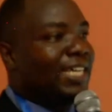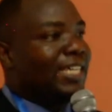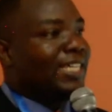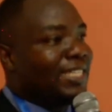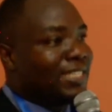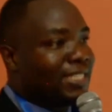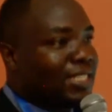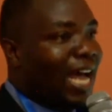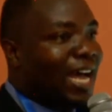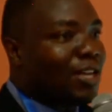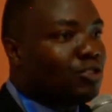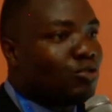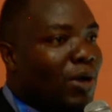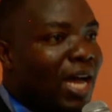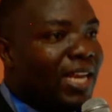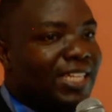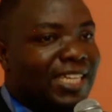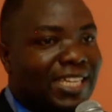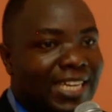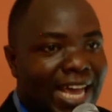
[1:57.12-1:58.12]
is
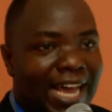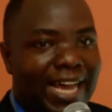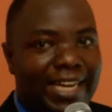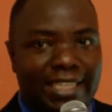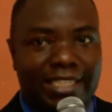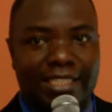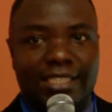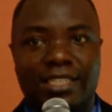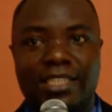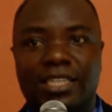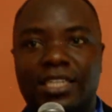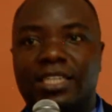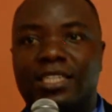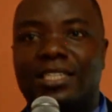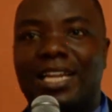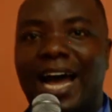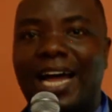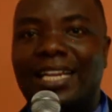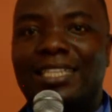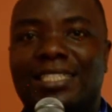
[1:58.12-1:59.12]
actually learning.
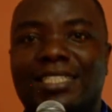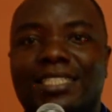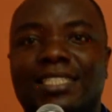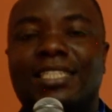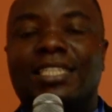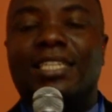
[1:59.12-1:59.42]
That